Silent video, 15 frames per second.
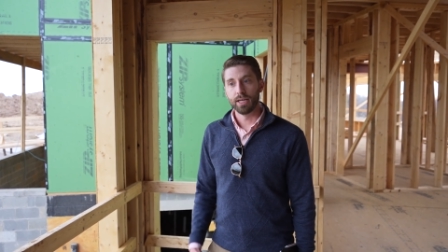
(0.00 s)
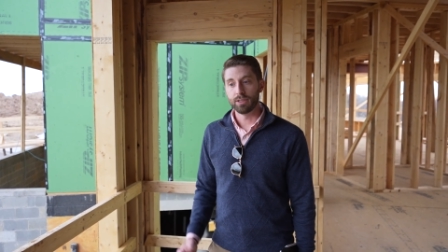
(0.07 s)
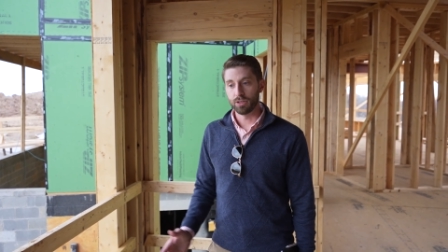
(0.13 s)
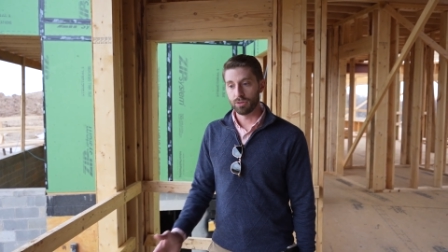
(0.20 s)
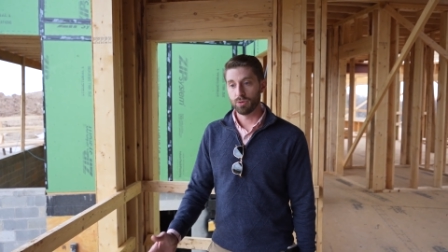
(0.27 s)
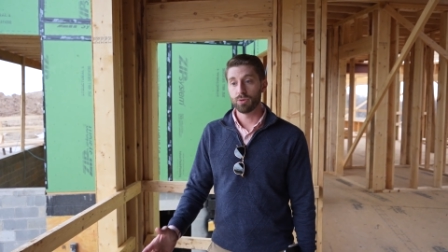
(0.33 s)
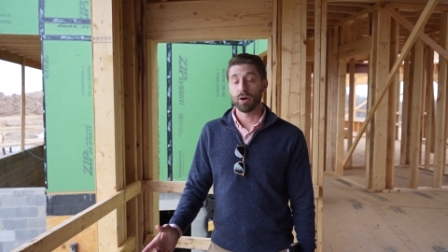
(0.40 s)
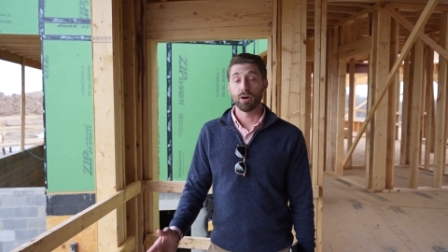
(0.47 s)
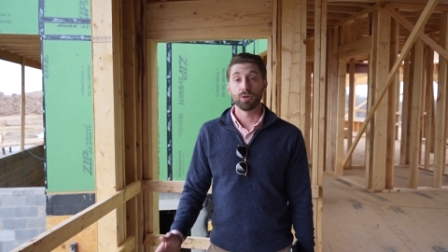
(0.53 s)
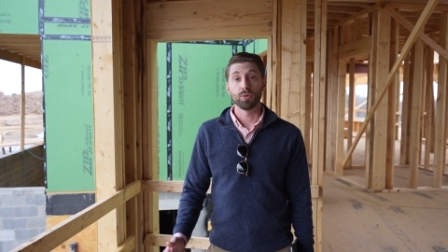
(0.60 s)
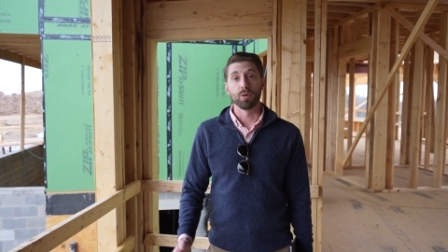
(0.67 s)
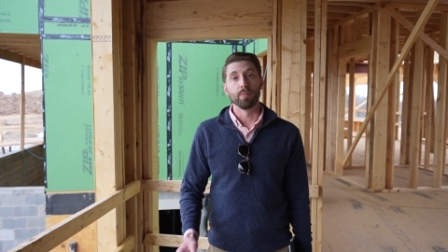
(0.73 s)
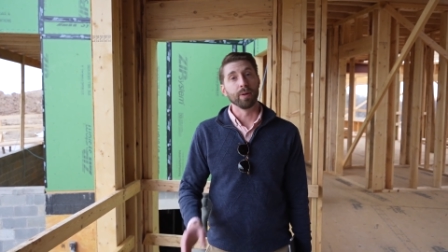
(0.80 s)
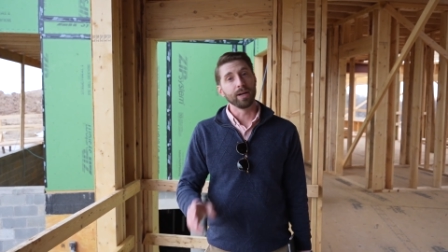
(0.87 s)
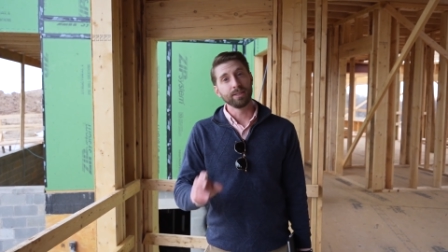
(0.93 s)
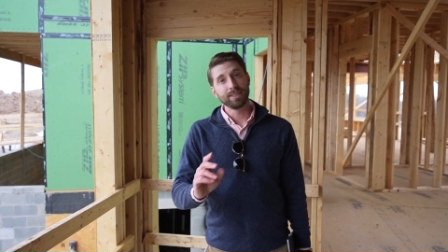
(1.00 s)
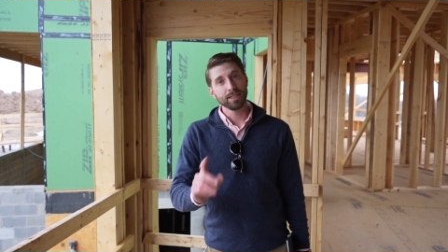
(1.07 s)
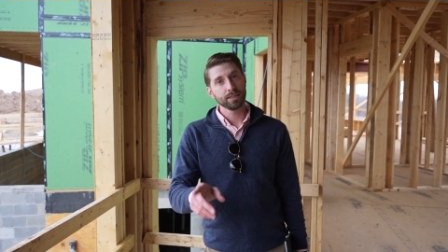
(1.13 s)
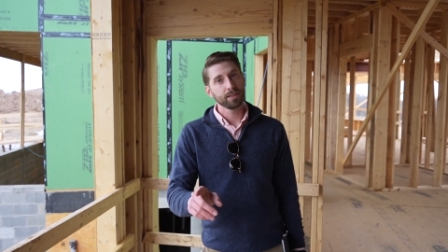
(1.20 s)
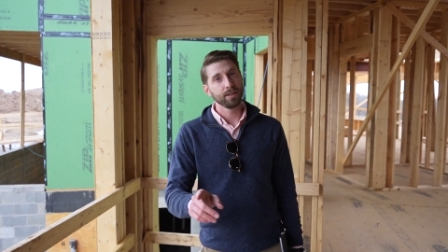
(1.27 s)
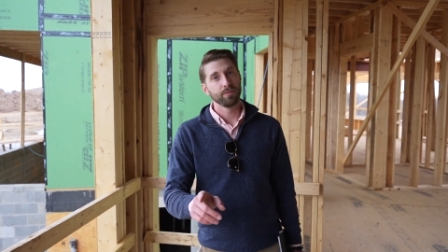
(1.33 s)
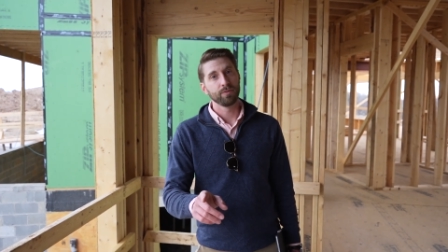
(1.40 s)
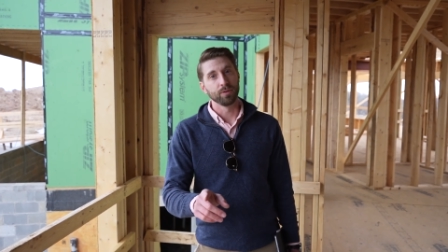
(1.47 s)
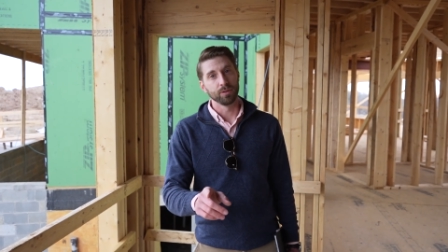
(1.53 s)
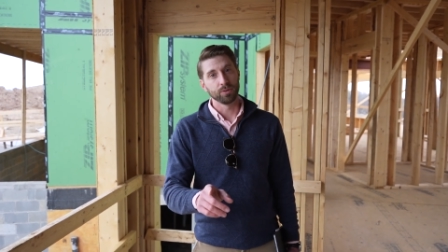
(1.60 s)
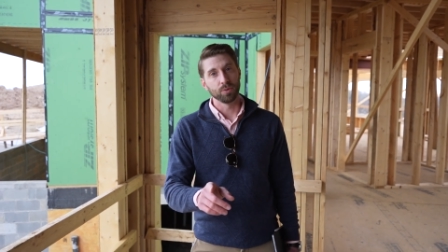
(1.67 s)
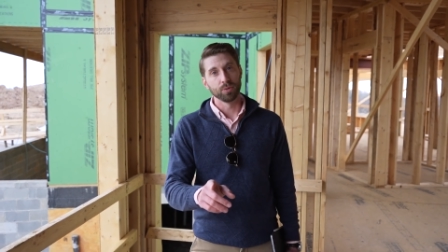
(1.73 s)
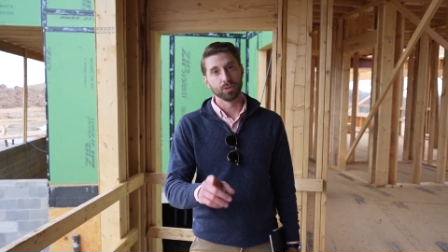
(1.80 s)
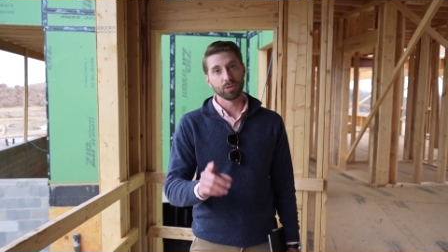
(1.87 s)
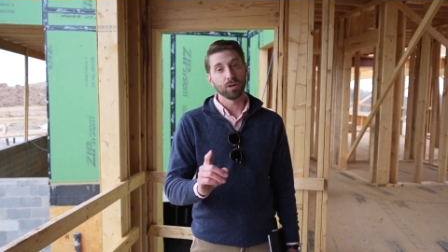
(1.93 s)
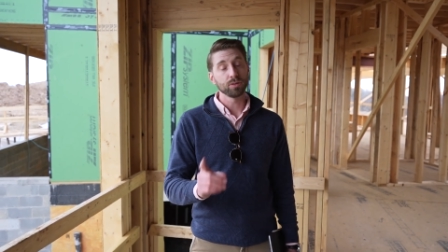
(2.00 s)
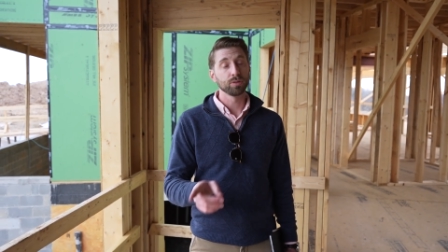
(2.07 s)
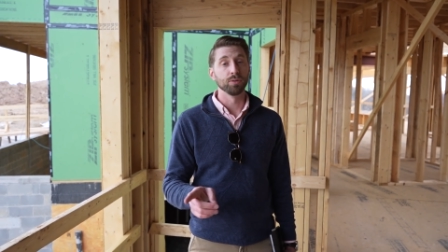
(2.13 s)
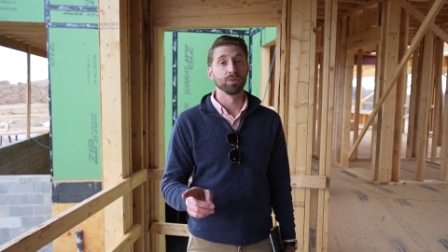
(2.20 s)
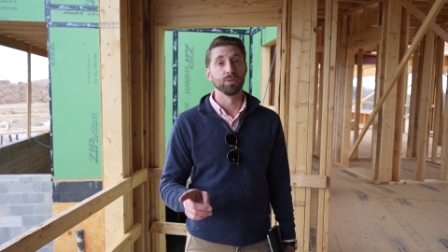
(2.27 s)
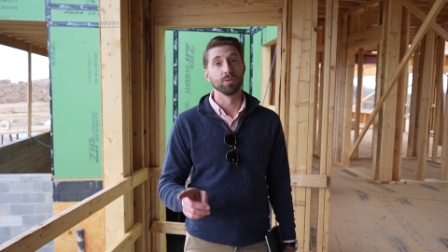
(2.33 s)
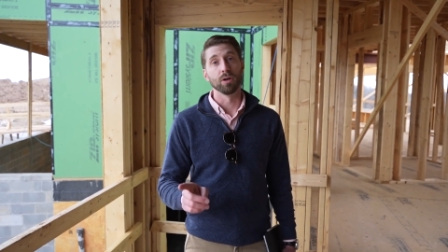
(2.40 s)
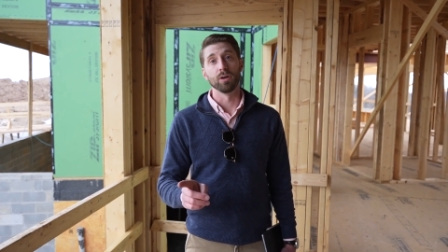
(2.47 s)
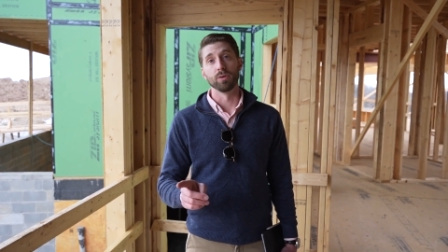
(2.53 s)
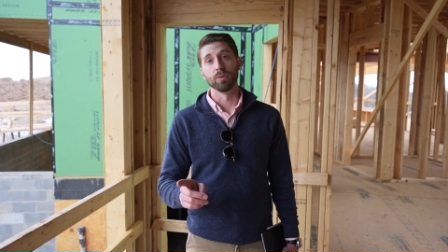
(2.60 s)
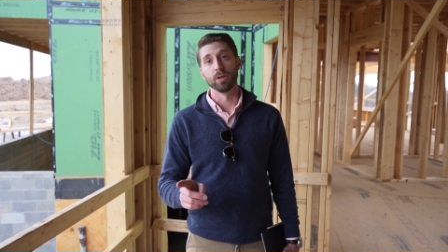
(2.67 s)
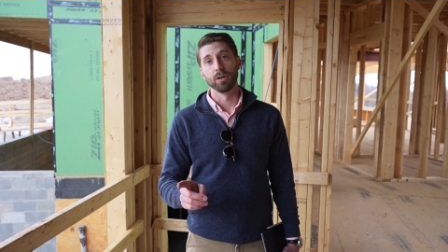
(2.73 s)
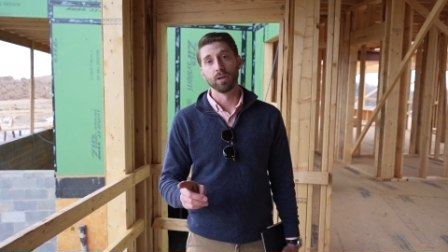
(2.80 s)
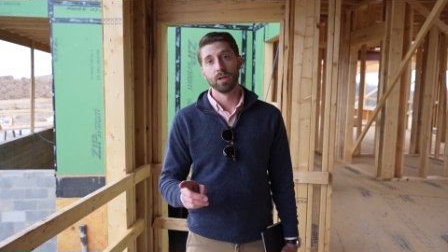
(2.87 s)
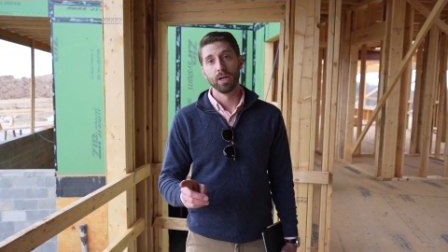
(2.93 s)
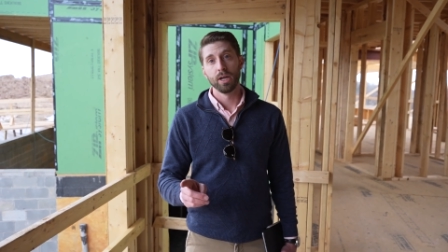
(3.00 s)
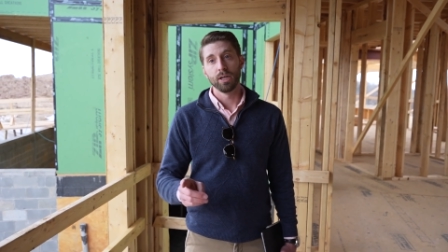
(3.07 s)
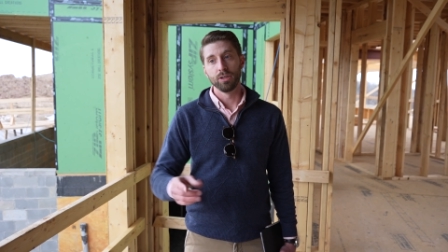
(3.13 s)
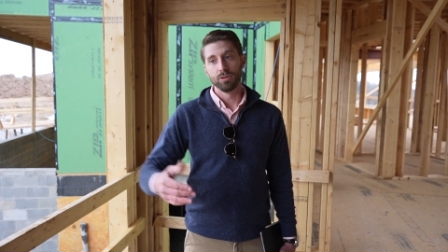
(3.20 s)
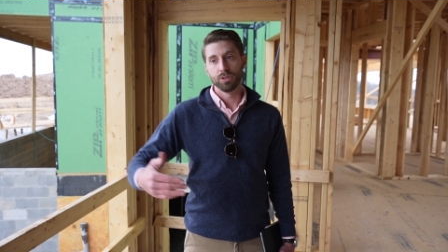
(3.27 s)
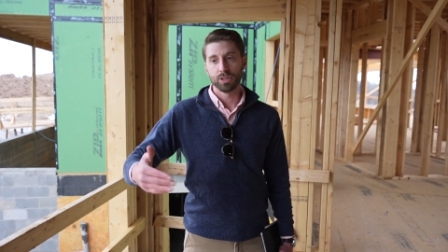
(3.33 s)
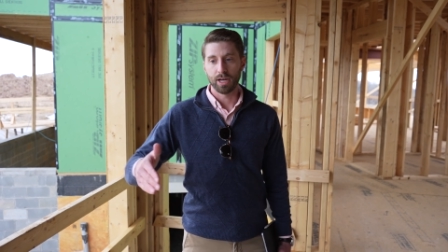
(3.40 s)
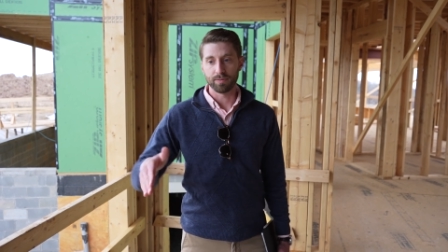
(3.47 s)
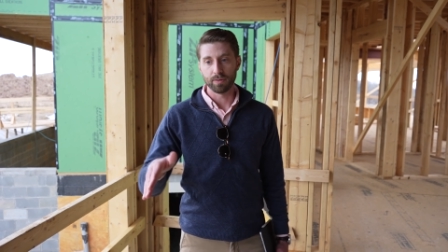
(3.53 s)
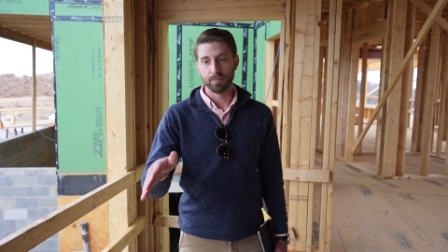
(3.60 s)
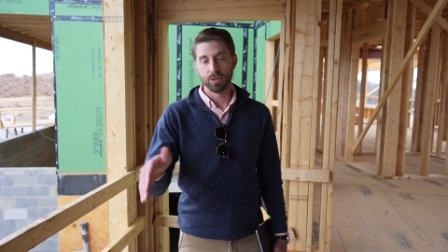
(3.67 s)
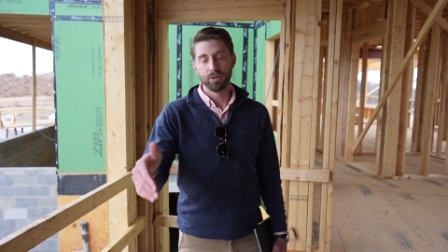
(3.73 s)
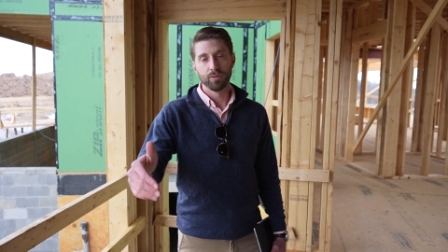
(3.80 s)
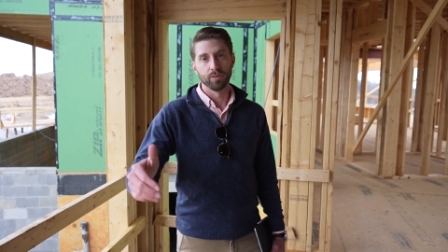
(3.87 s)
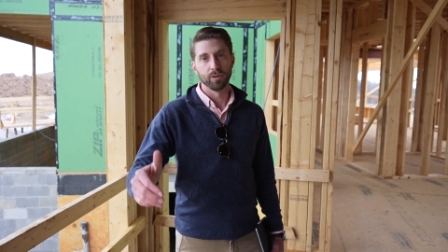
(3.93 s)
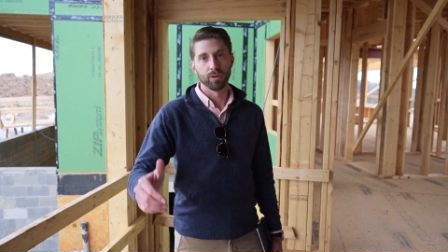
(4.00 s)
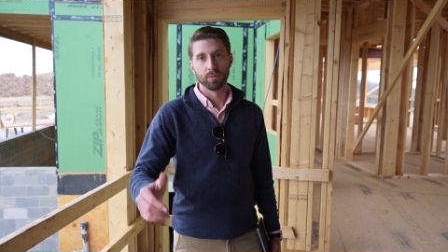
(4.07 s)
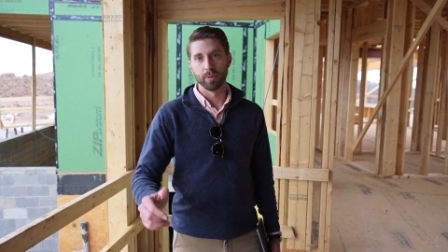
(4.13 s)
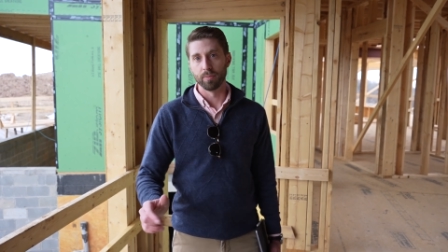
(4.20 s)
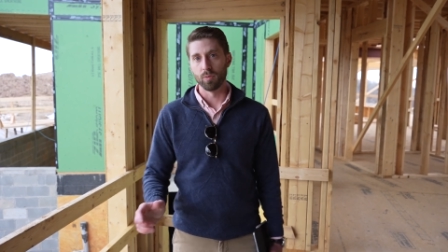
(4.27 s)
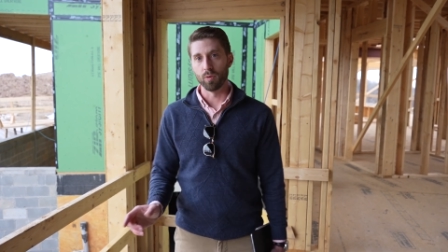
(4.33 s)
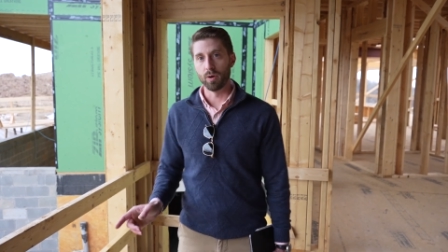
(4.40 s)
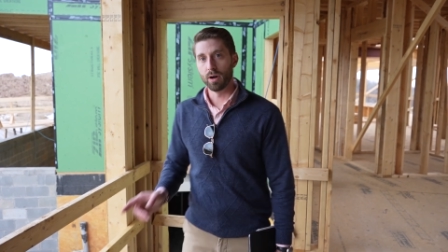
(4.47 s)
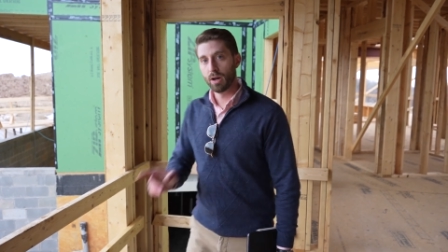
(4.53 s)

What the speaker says: It's a 2-car door, but a 16-foot door is also a 2-car door. You just have to maneuver a little bit more.